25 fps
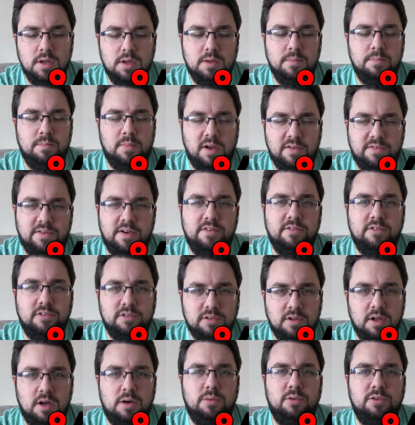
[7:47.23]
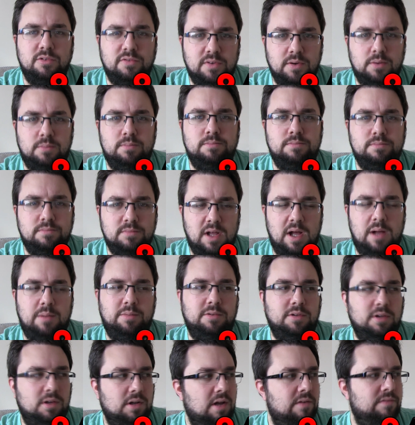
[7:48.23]
My favourite Star Wars film.
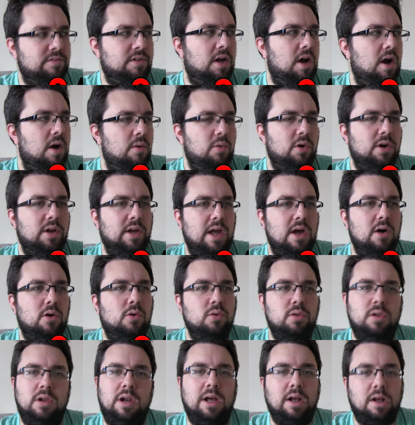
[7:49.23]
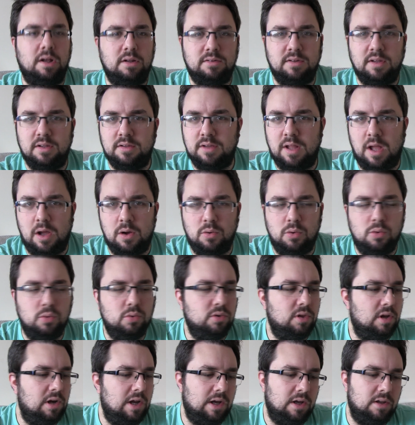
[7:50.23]
Absolutely loved it. I want to get all the Lego sets now.
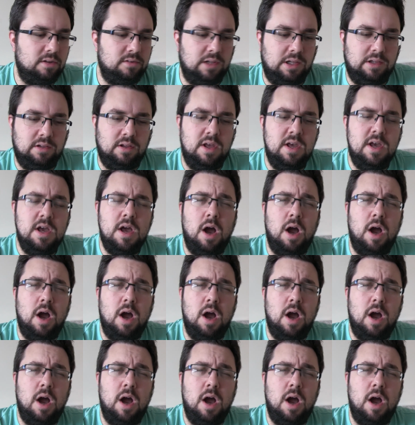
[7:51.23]
All the Lego sets.